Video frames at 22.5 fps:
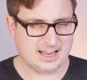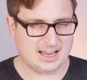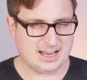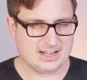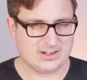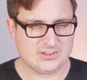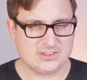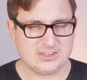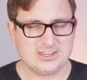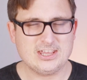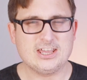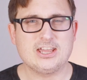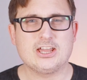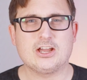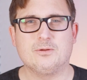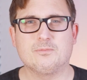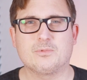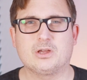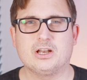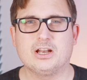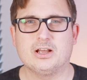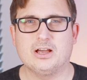And I think
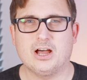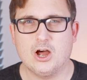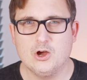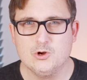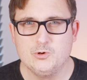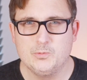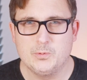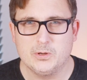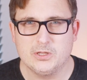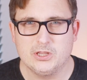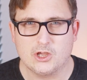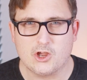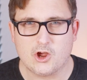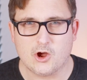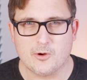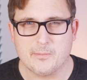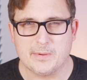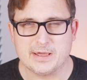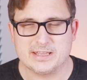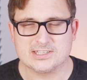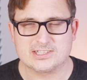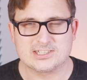I'm gonna open the
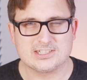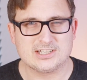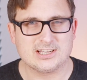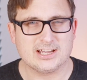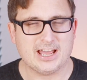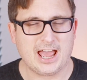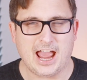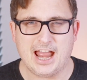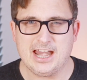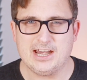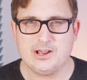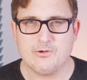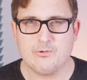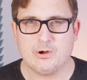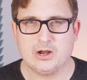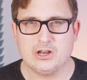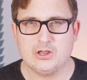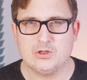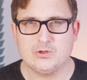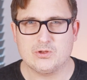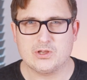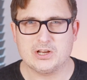comments to
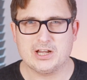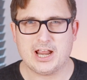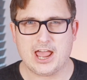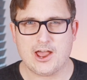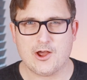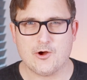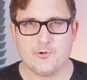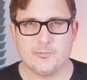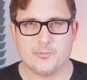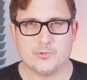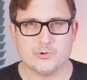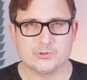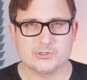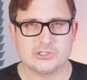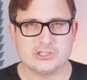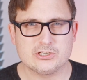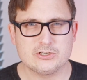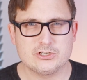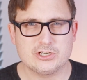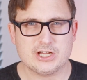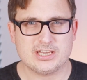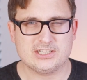anyone who can help or
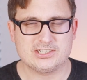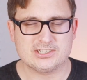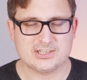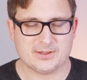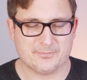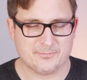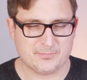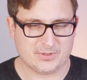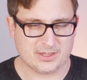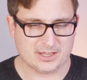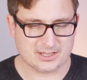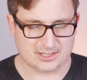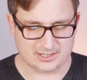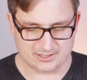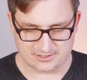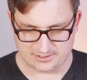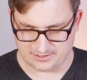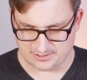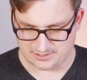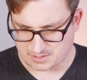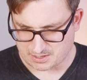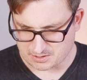suggest something.
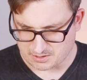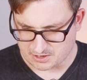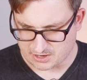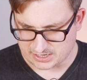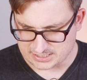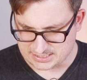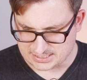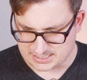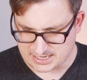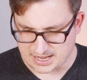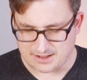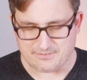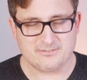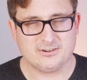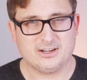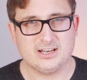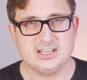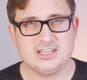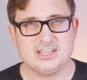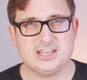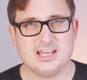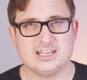Now, I
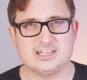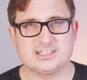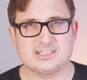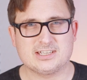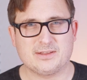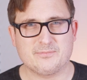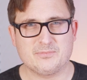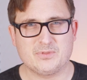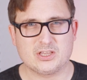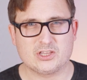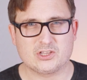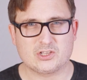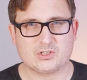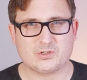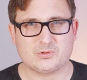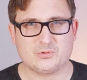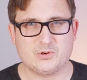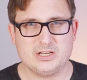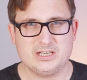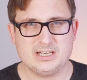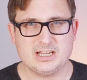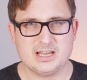definitely think something
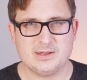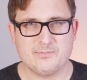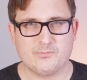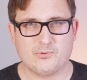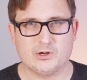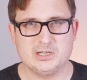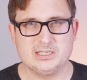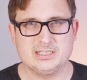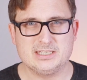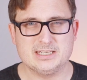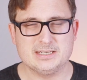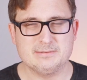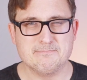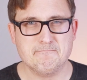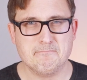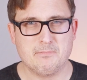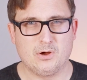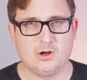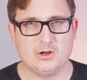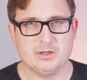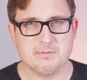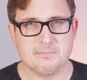3D printed
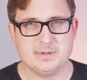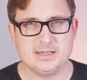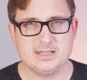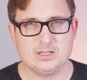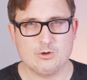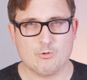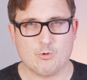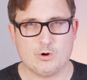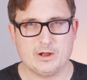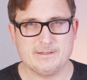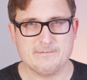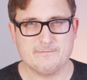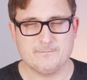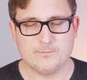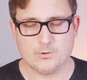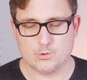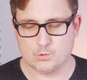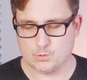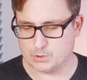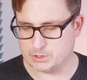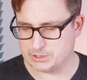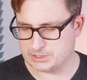might be the way
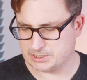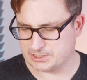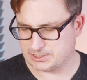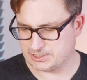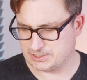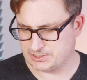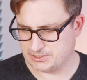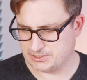forward.